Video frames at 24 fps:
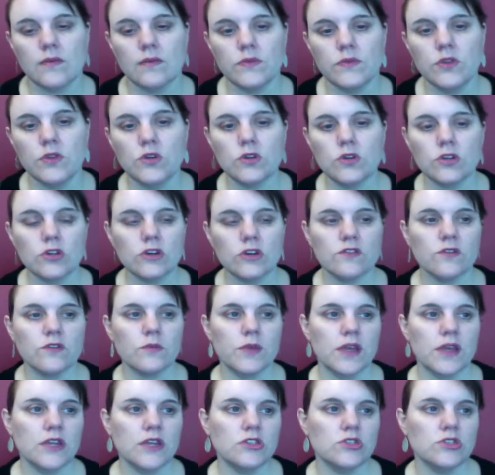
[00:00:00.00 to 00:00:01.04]
You can look for
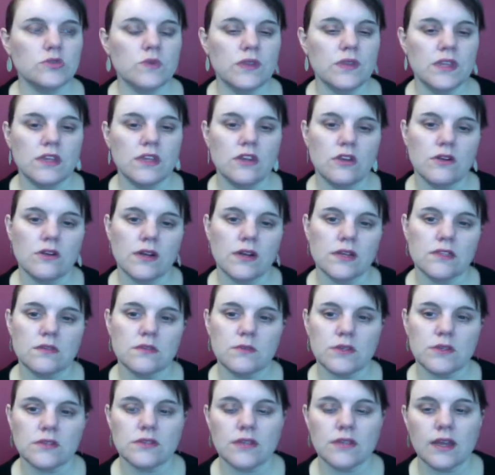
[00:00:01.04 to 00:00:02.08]
pages within your
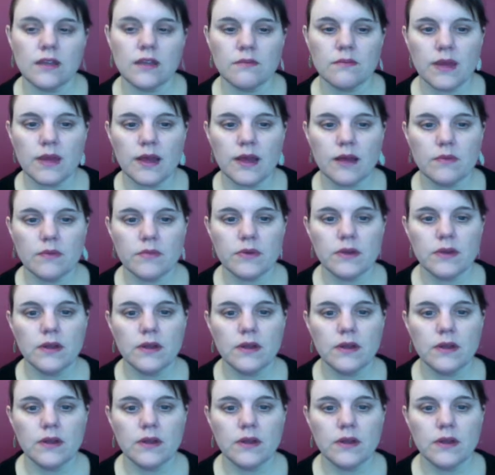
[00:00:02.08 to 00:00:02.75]
XML sitemap